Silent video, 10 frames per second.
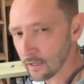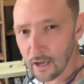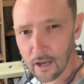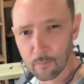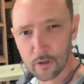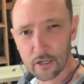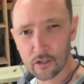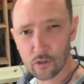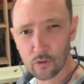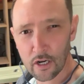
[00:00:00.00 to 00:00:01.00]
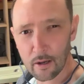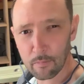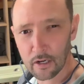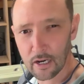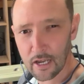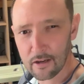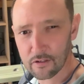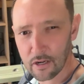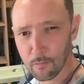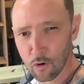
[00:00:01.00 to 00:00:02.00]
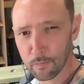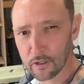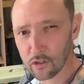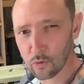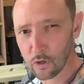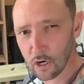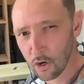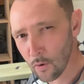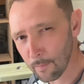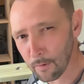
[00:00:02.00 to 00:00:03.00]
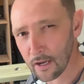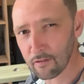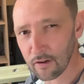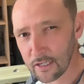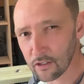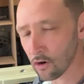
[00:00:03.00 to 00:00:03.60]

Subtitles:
We're going to do a couple of lives. I'm hoping to do a glue up live later